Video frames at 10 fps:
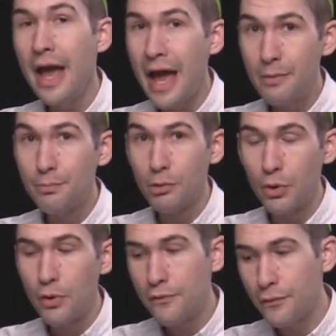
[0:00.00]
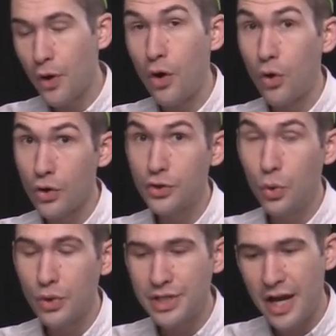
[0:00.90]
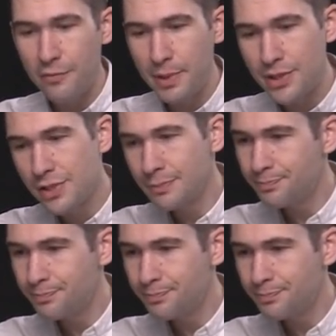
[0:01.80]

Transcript: Admirable for a hardcore dive piece.